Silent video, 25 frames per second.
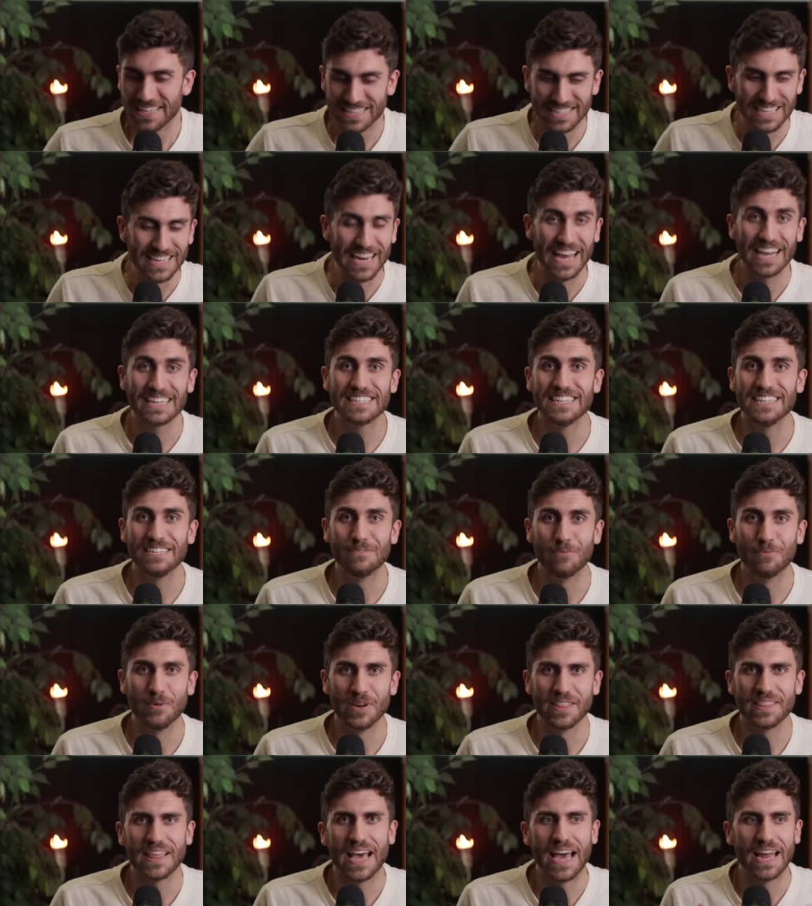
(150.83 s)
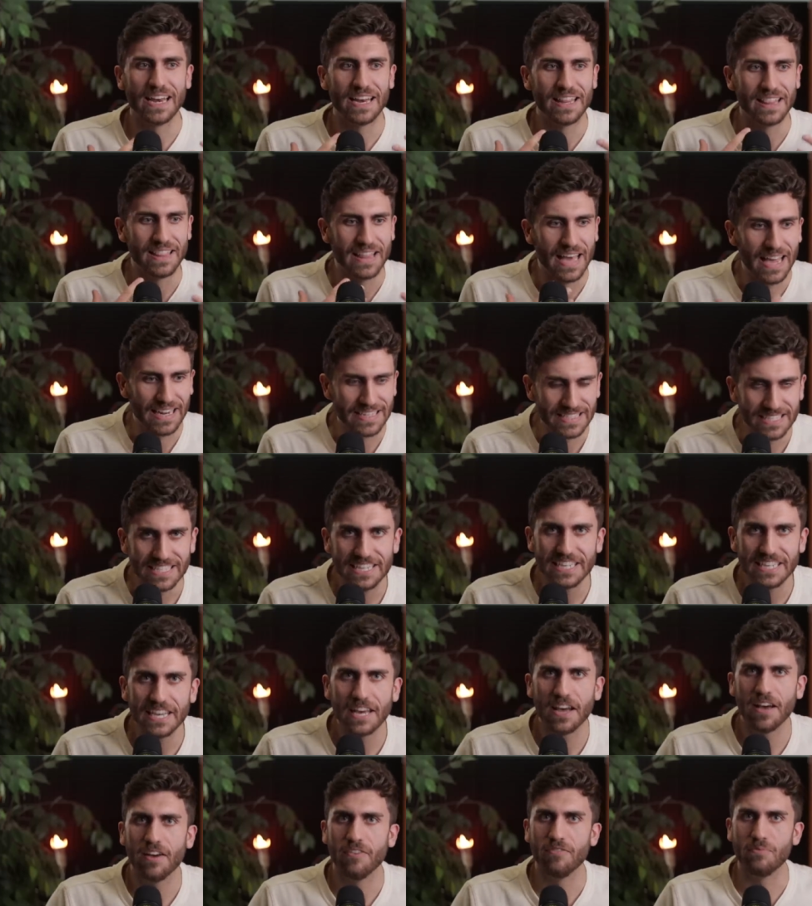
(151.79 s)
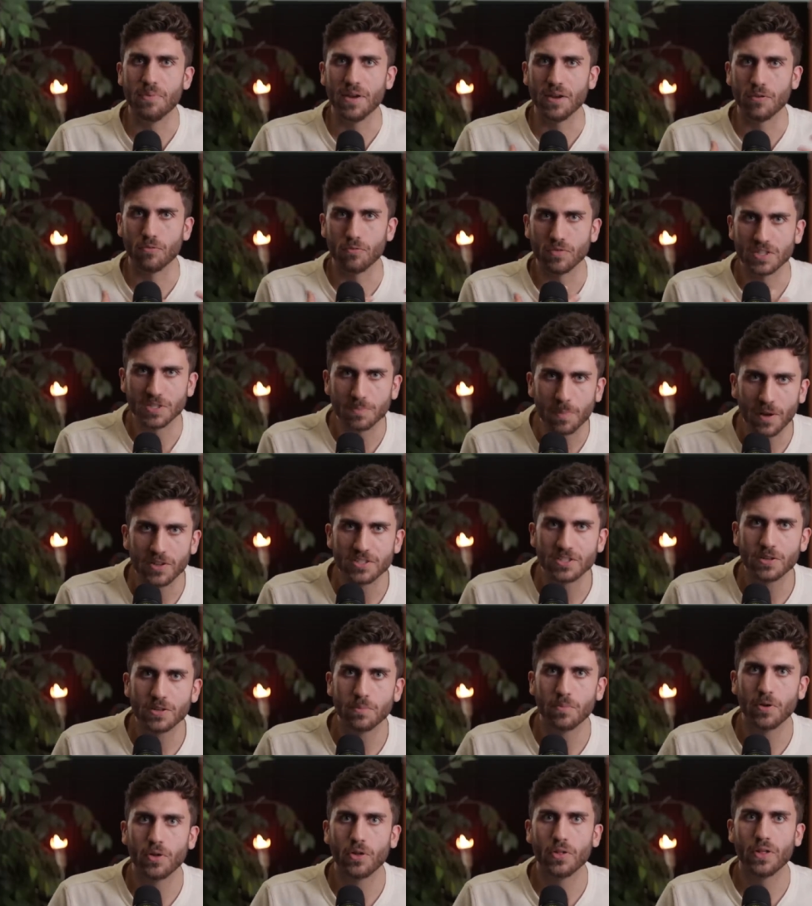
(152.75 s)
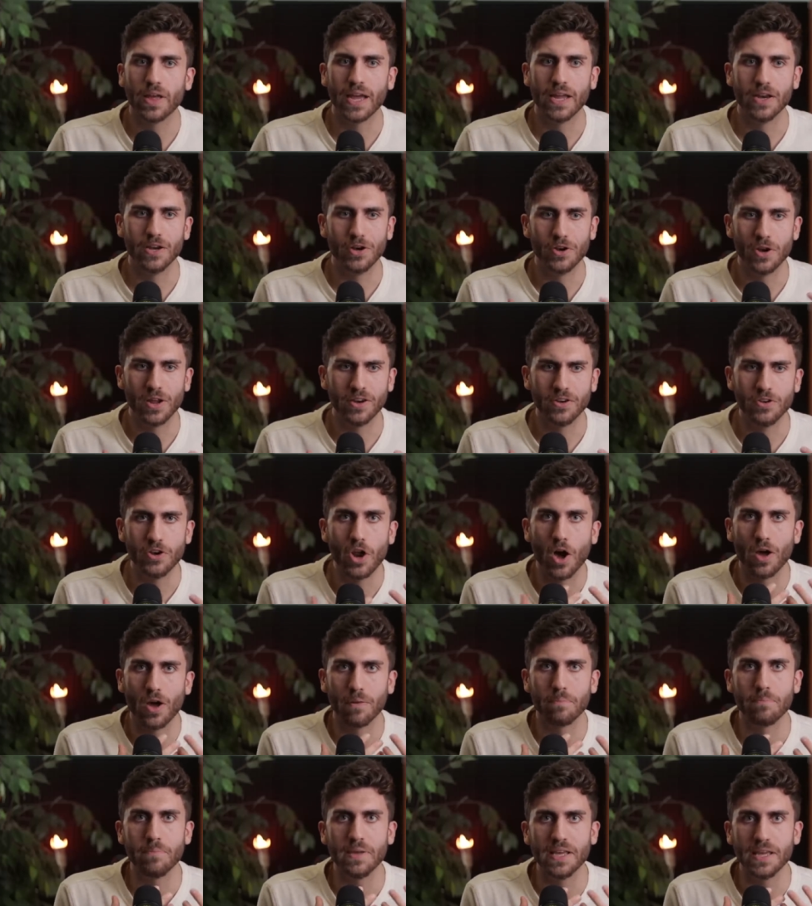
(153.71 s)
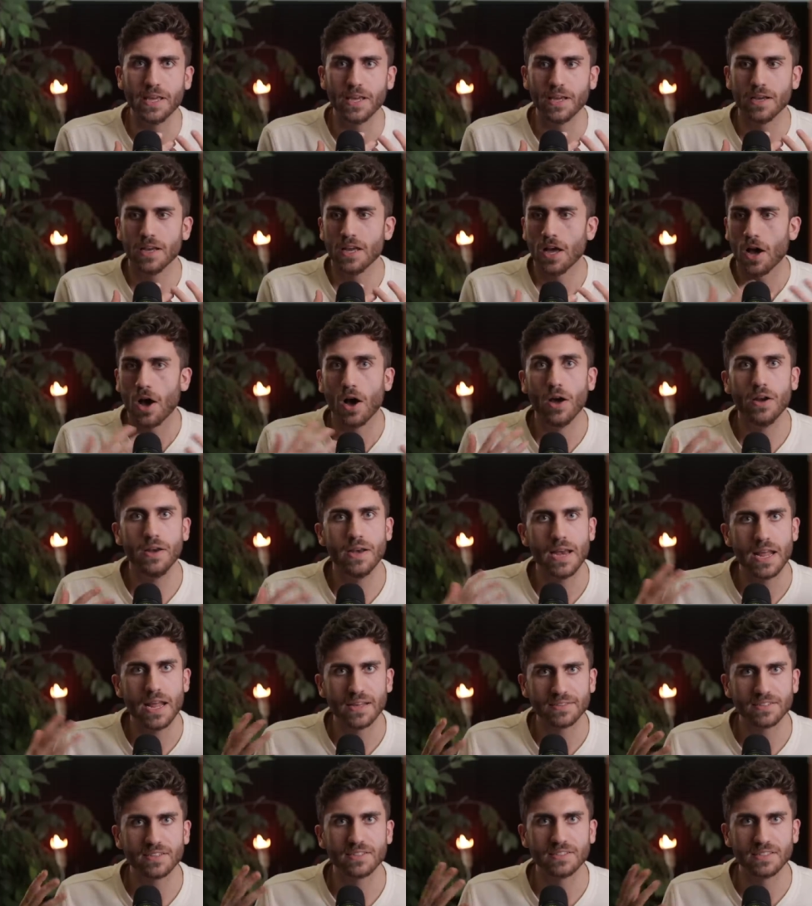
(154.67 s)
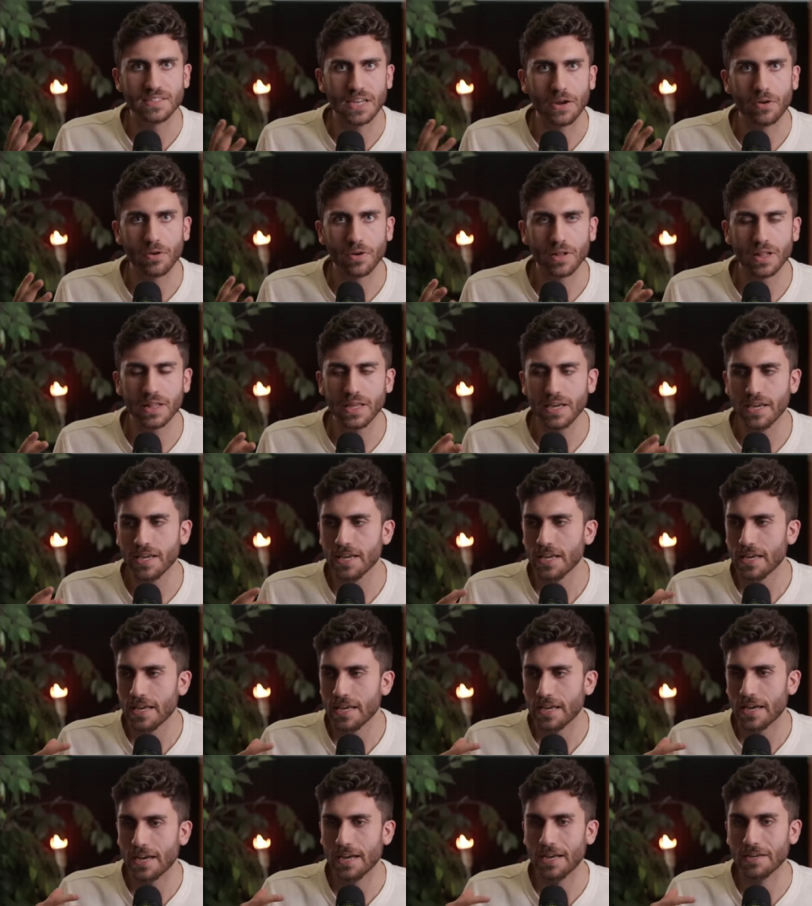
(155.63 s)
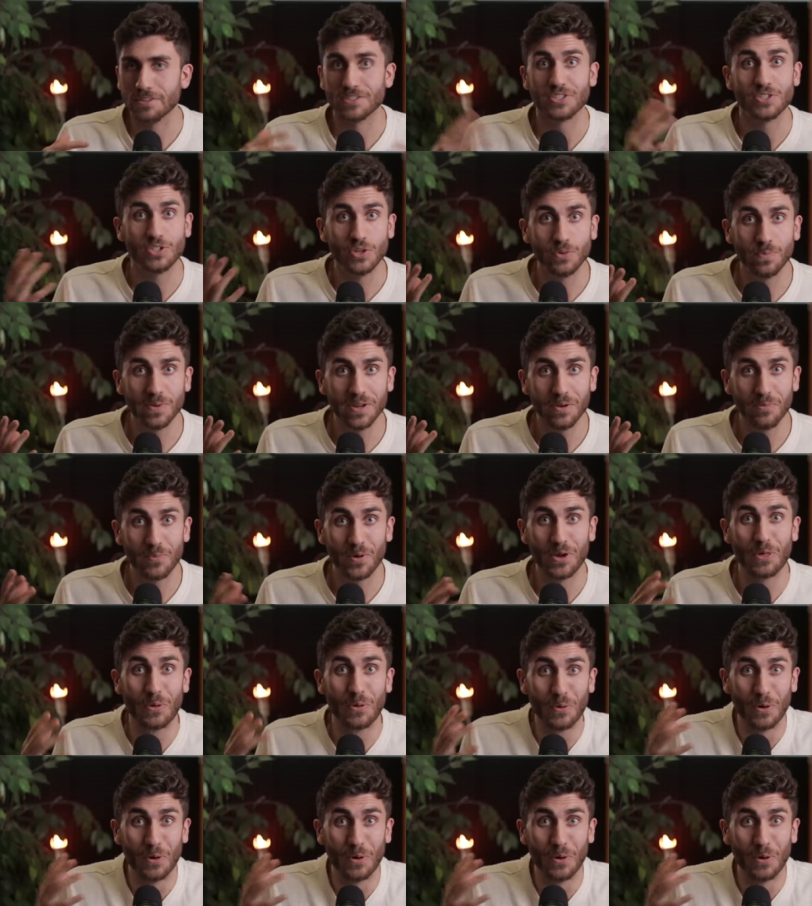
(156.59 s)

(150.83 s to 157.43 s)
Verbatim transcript: connected with that idea of being responsible and, and not being unnecessarily uh, stupid